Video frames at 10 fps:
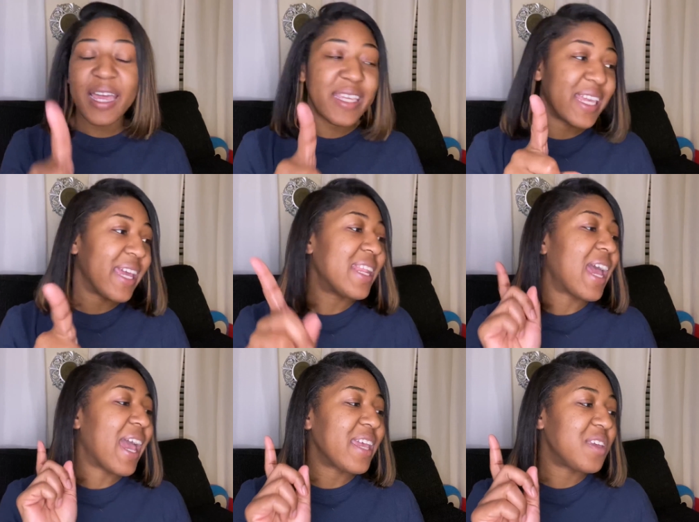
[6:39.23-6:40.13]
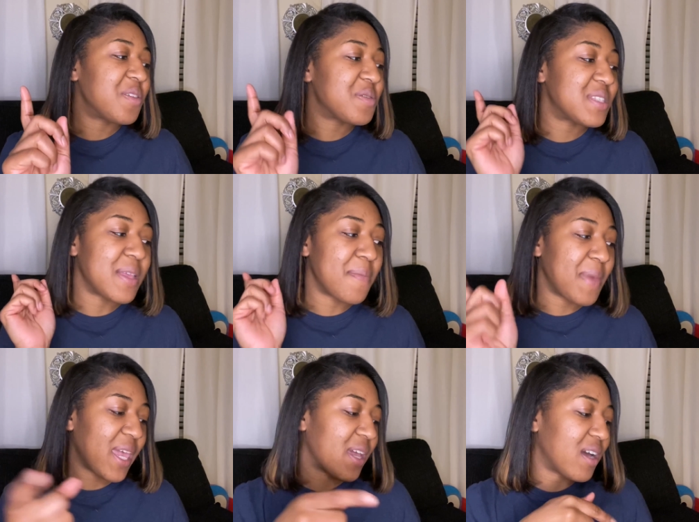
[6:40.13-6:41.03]
Again, I used the
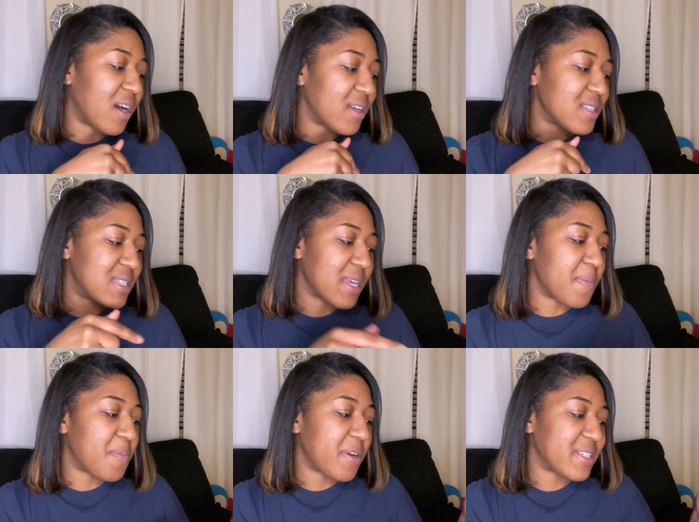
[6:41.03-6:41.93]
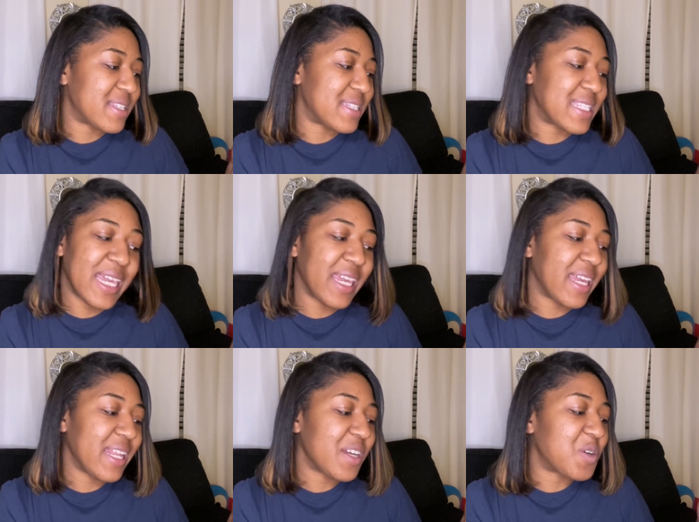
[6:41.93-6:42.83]
Mane Concept
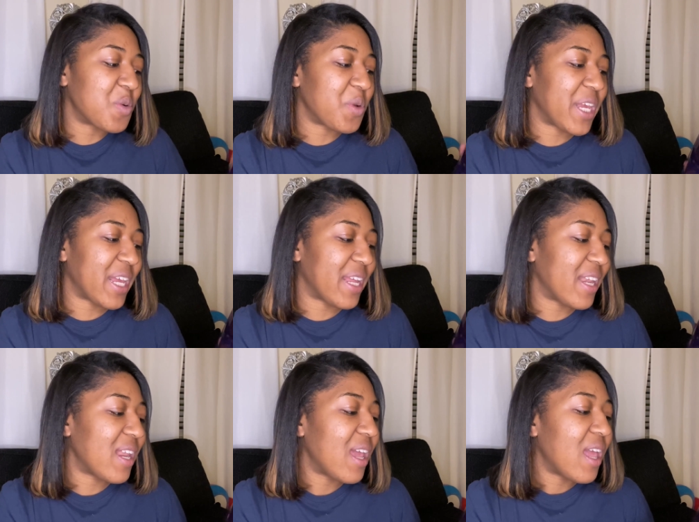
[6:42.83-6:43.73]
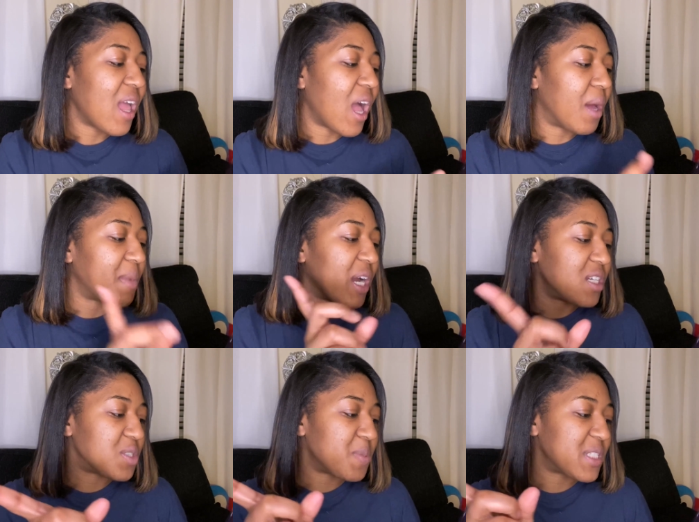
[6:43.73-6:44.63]
Pristine Queen,
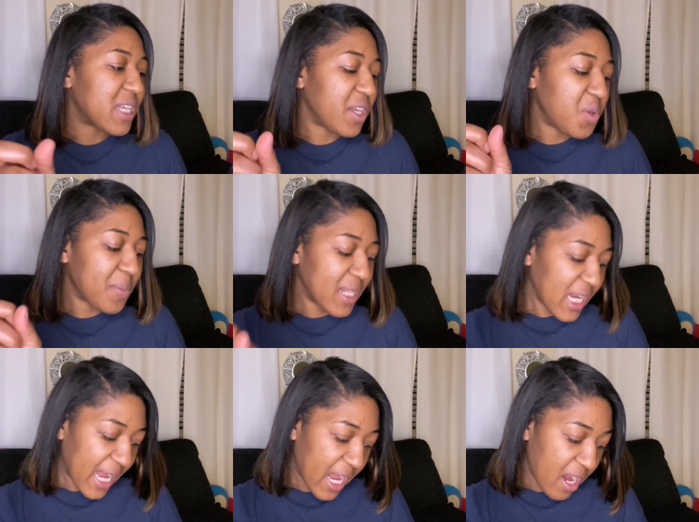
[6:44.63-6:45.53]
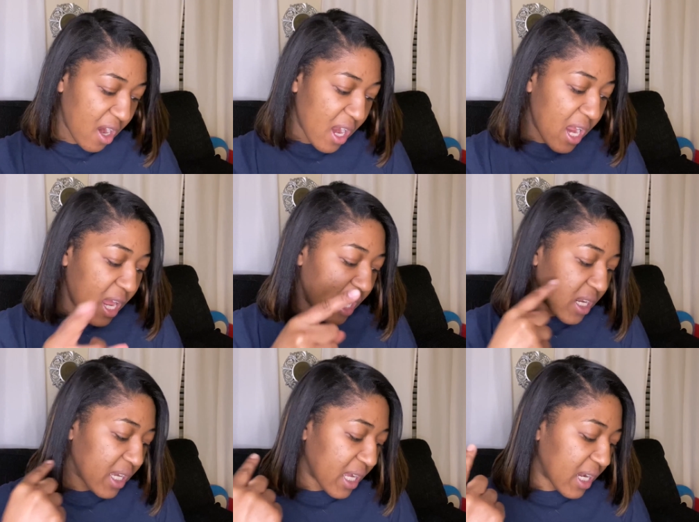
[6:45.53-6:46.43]
100% um, human hair. And
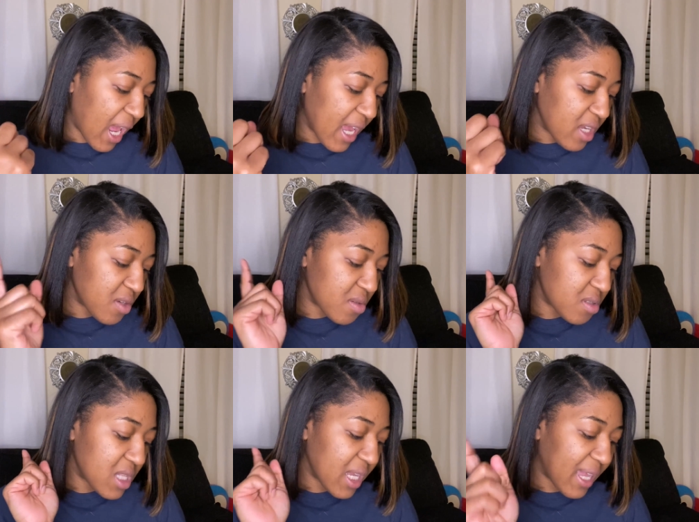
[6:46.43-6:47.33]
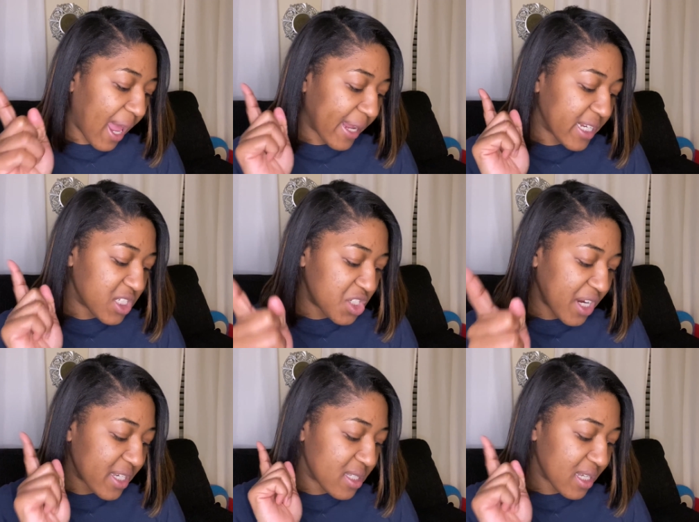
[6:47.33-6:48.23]
again, I used the Yaky
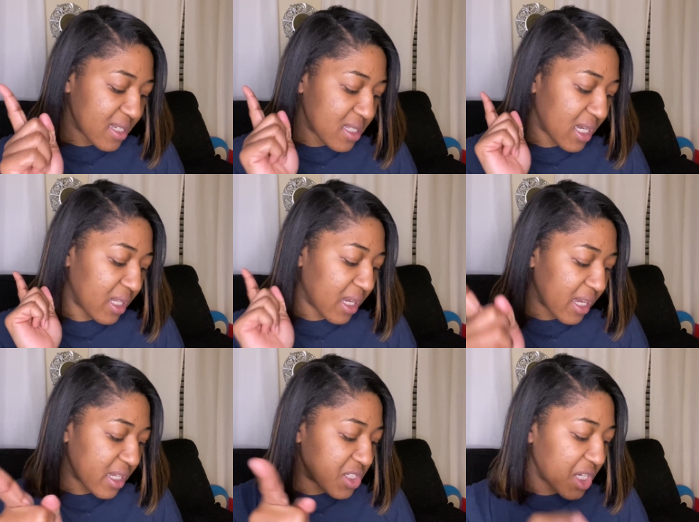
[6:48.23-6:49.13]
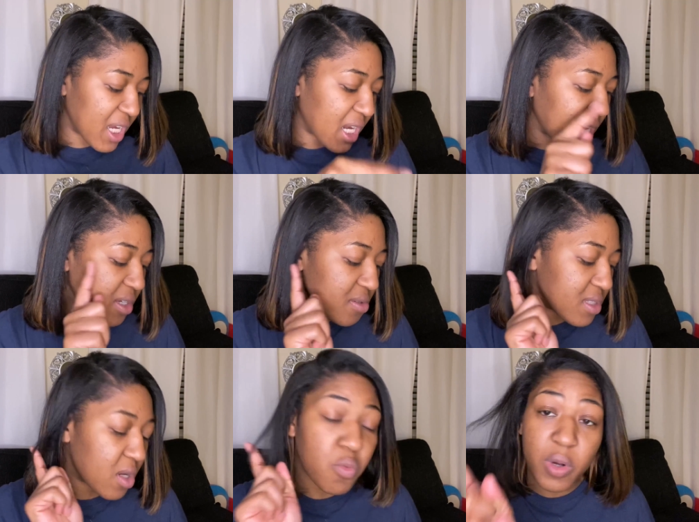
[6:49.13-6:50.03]
Stray 16 inch and I used
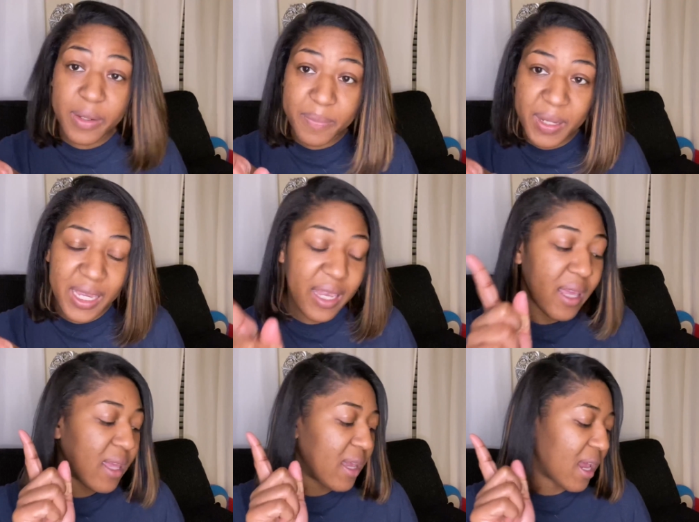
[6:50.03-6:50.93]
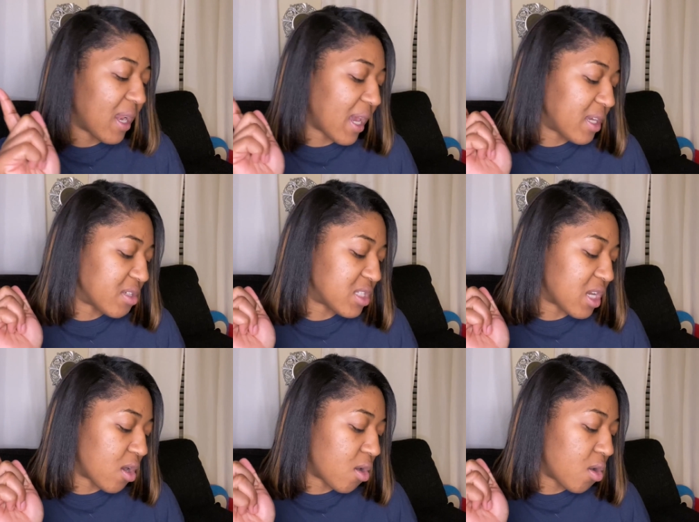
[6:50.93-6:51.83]
the 1B and I used
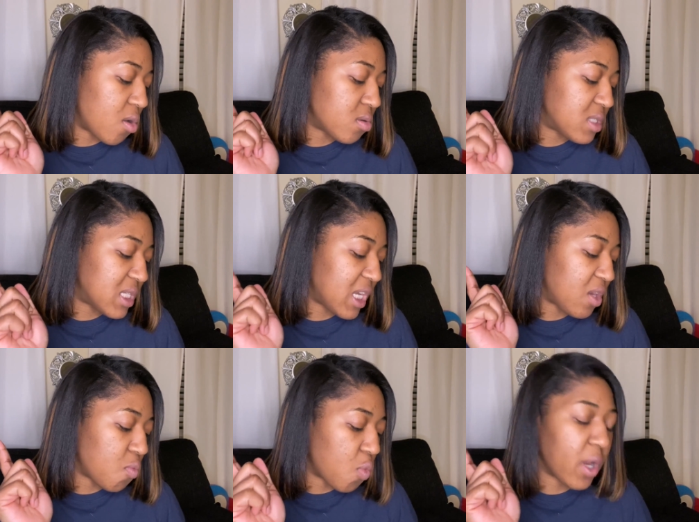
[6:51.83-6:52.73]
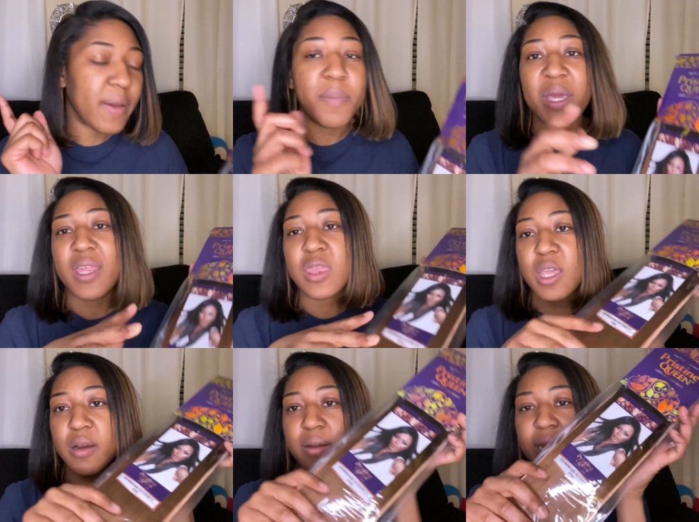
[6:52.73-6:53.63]
the
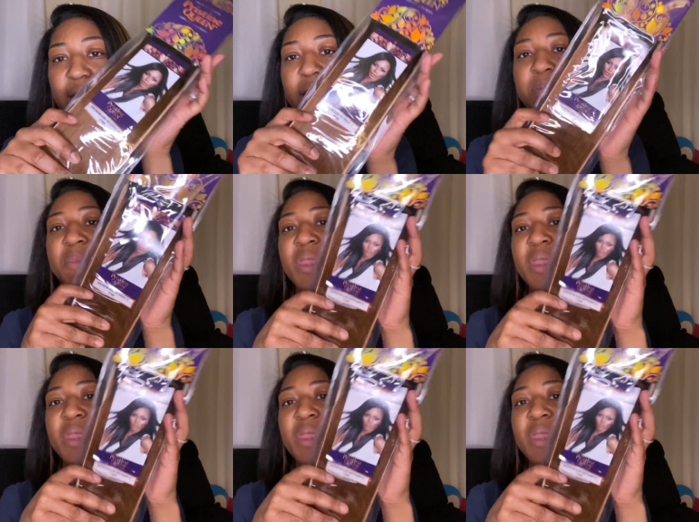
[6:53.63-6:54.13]
OT1B30.